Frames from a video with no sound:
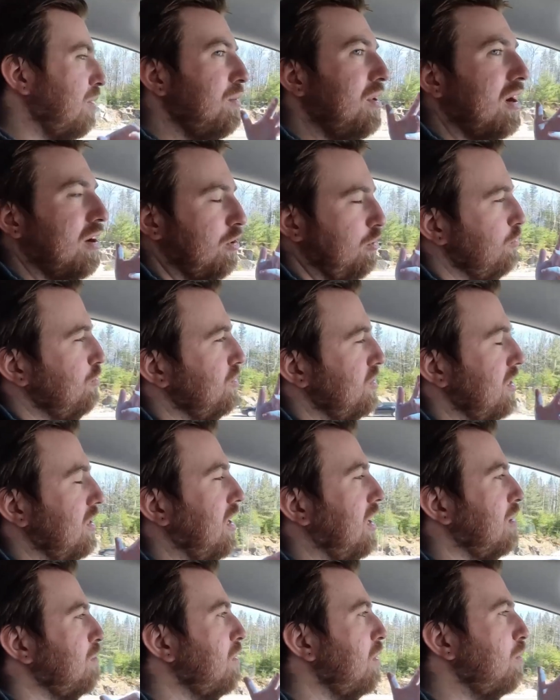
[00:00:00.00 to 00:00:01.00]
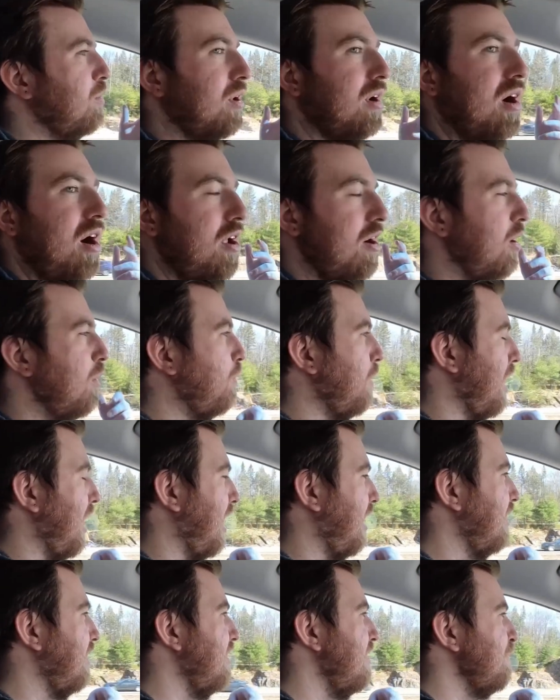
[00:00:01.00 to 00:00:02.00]
Well, not cruising along, but we're on our
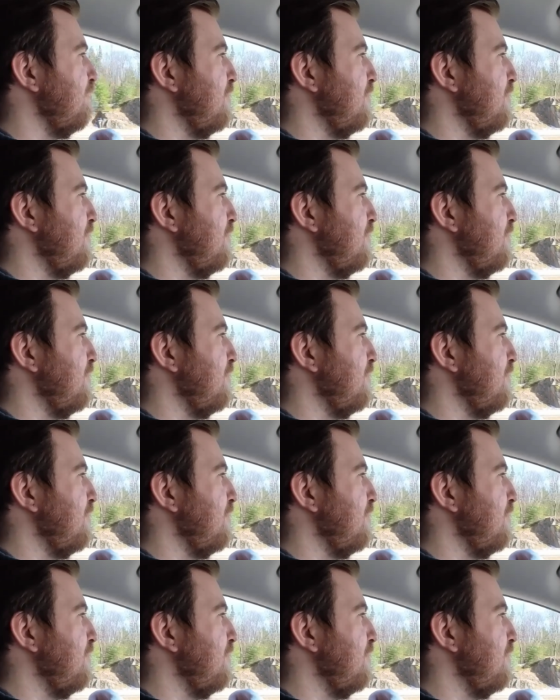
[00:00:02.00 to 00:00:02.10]
way.